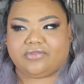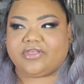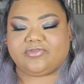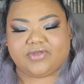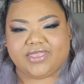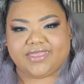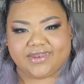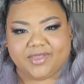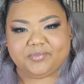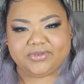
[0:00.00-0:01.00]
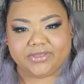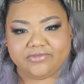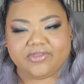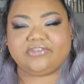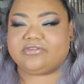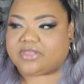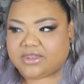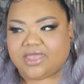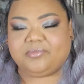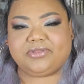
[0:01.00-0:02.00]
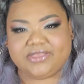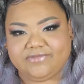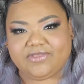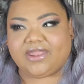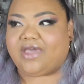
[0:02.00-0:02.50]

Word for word: That's what I cannot believe. I just cannot believe that.